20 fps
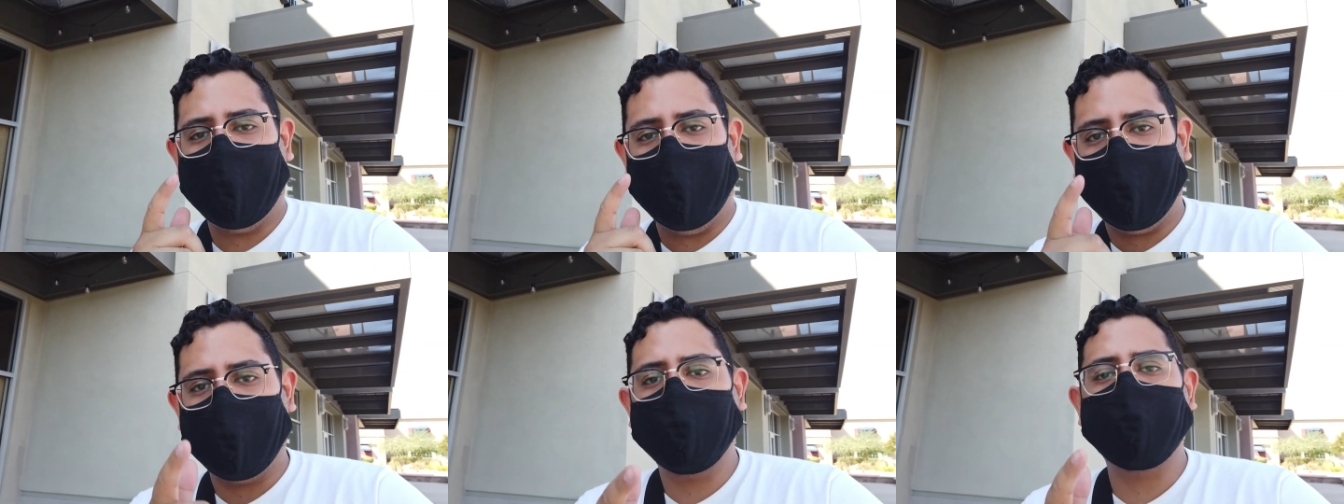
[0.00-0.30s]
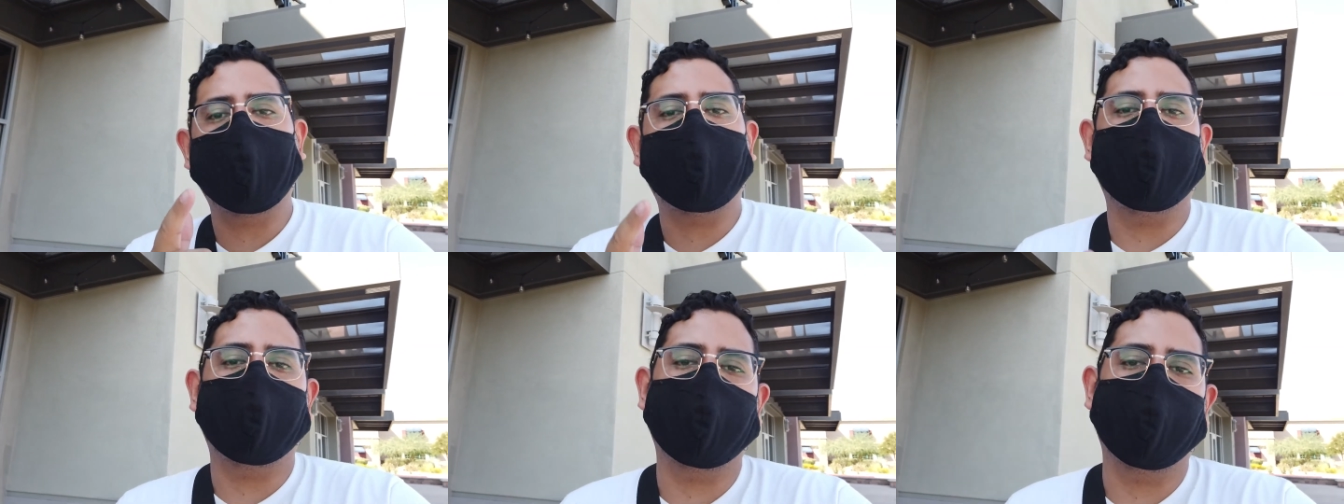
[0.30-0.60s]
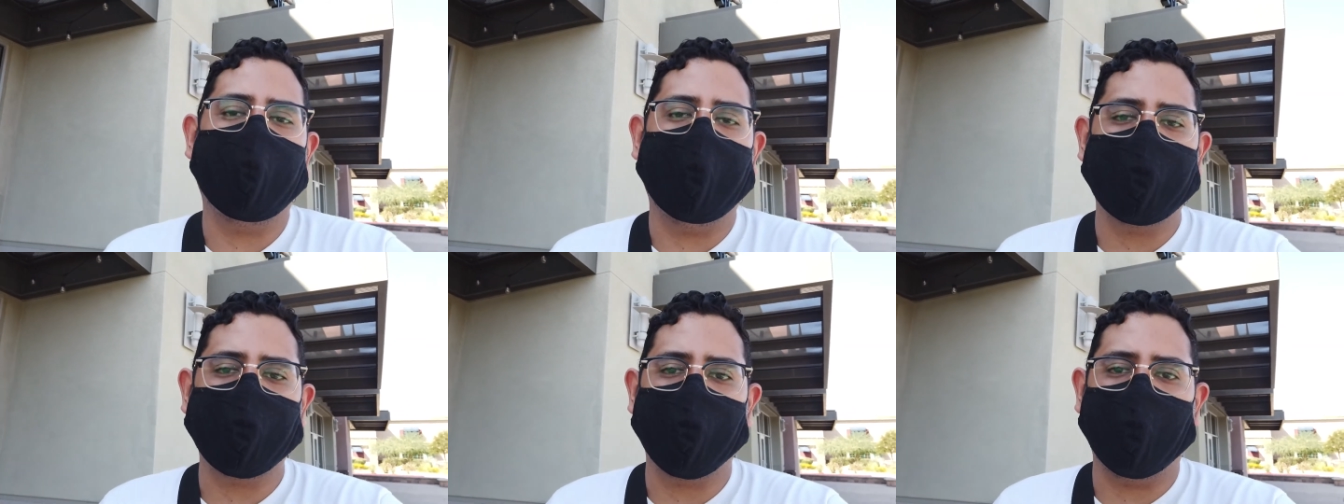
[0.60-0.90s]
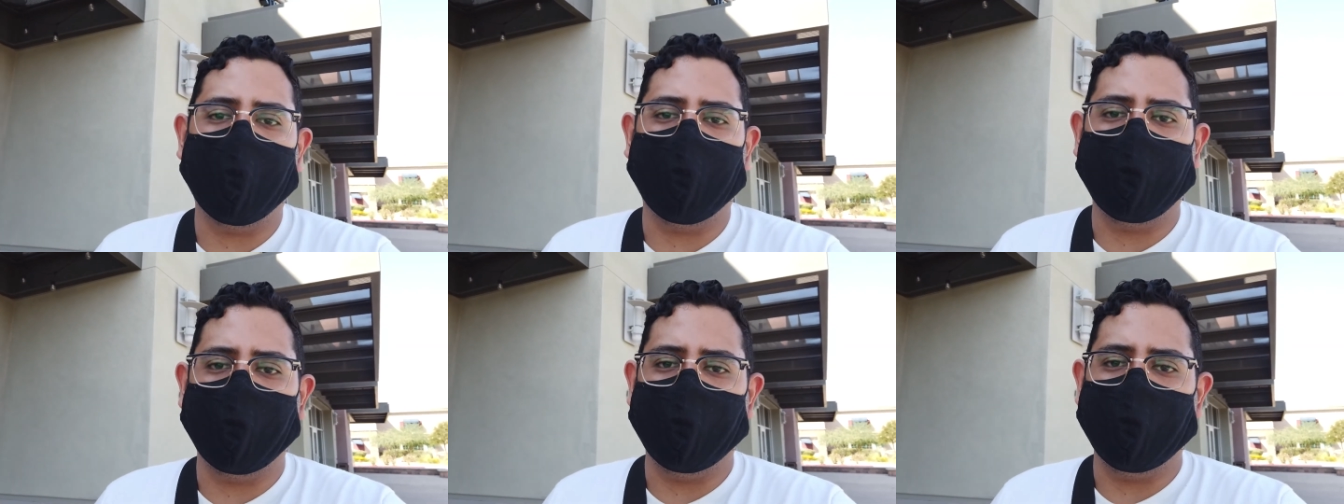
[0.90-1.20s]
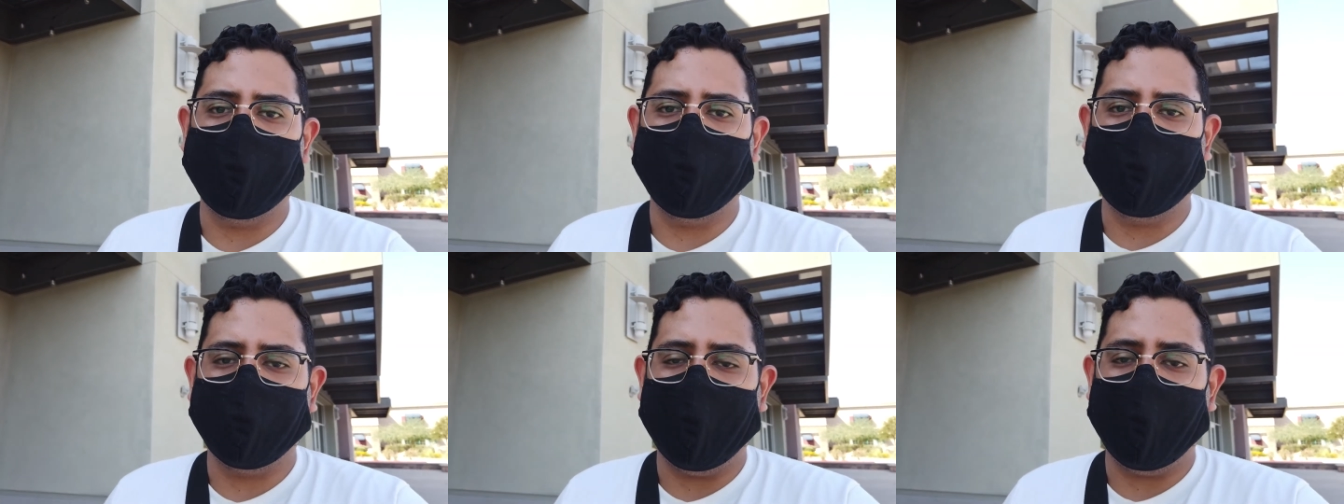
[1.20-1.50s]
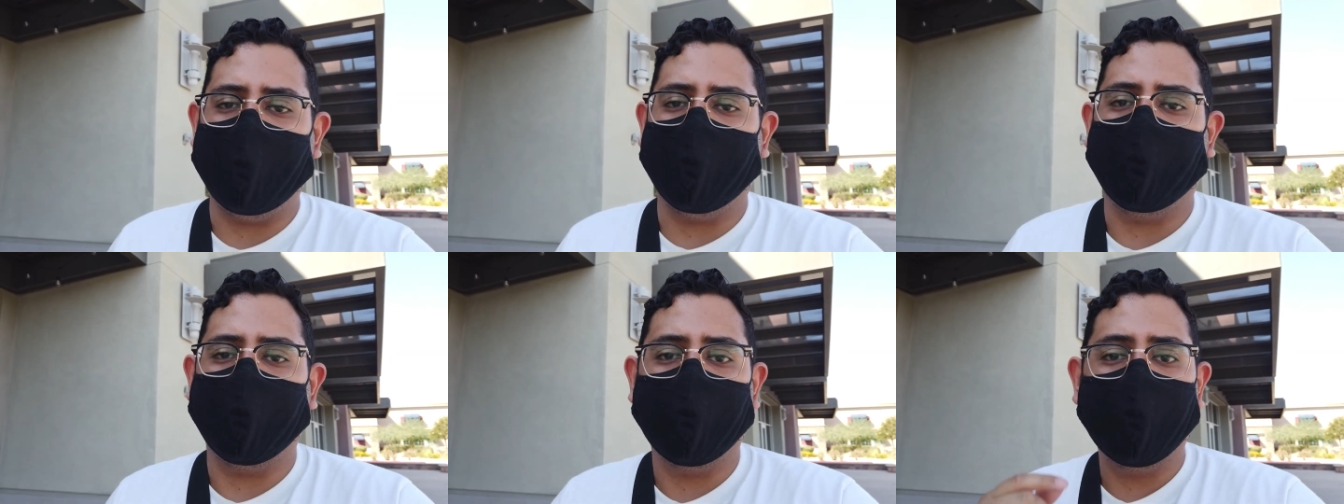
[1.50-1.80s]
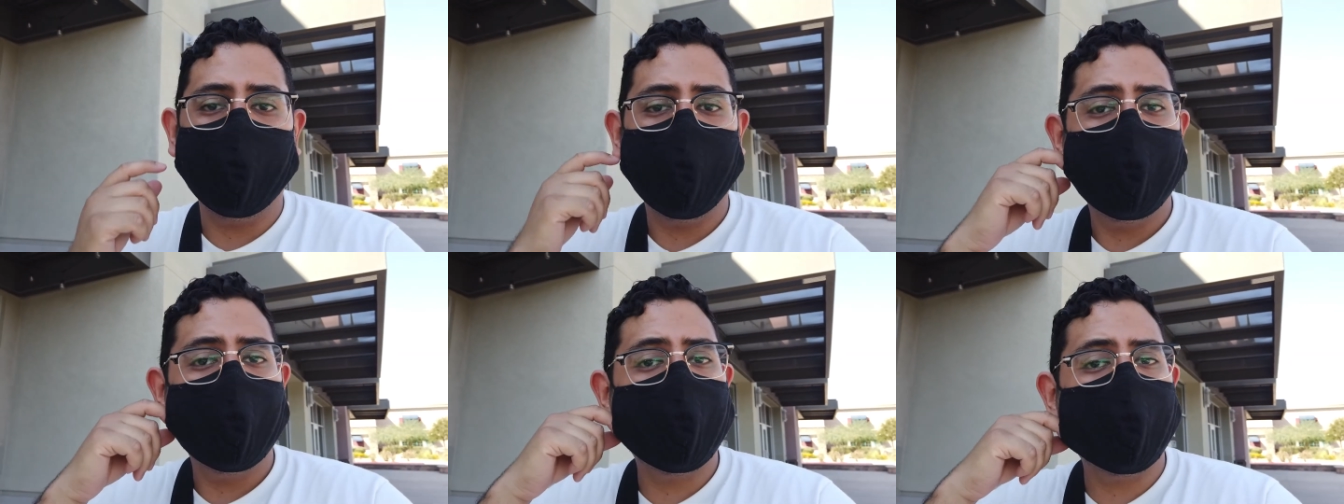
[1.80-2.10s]
that was probably the best ramen in town.
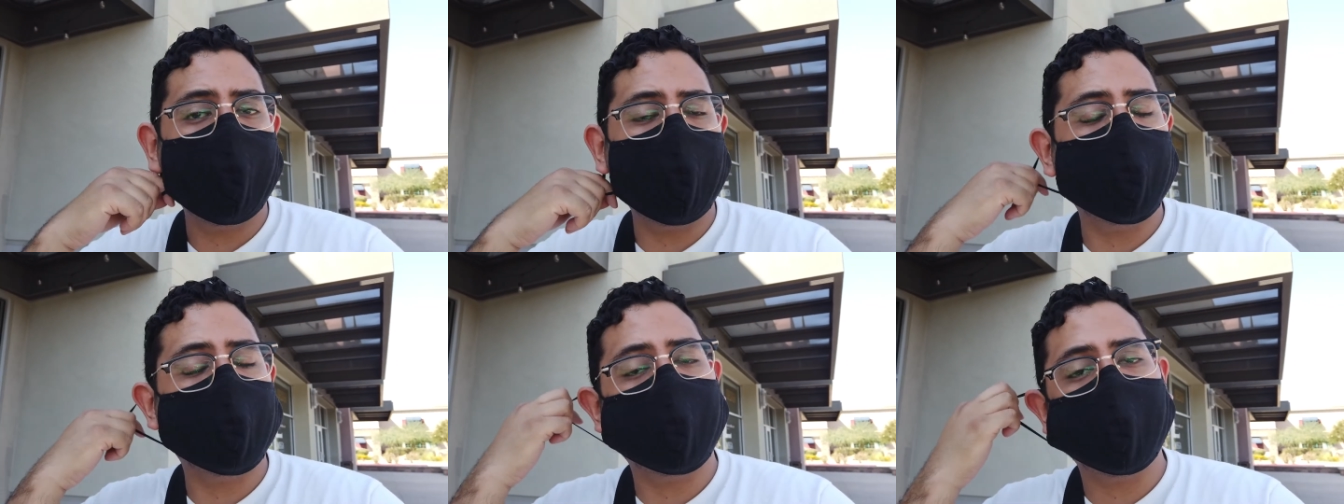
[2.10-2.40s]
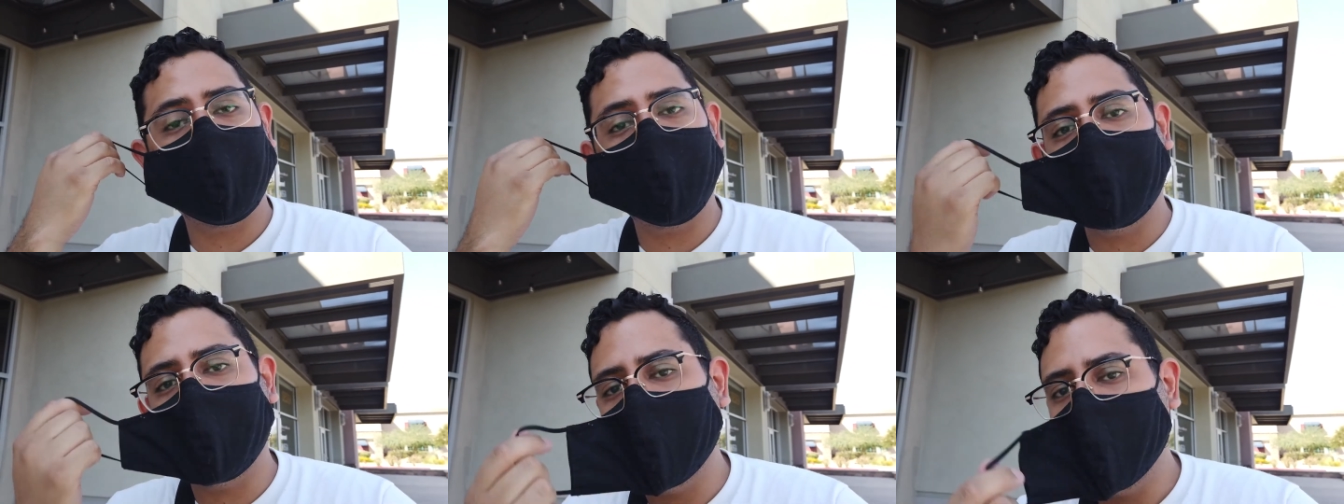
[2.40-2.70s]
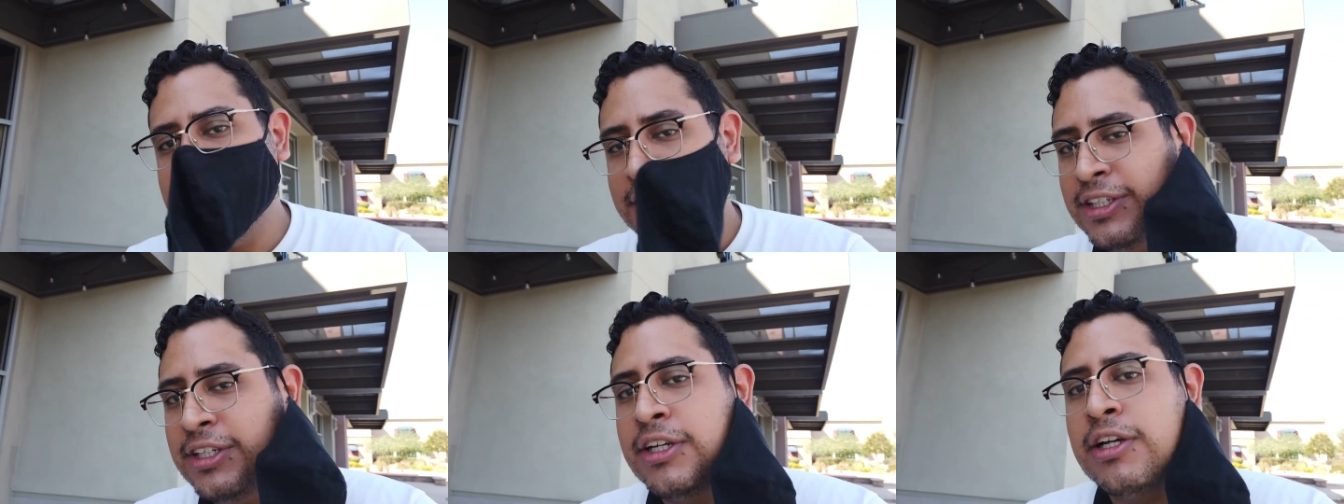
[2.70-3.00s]
For sure.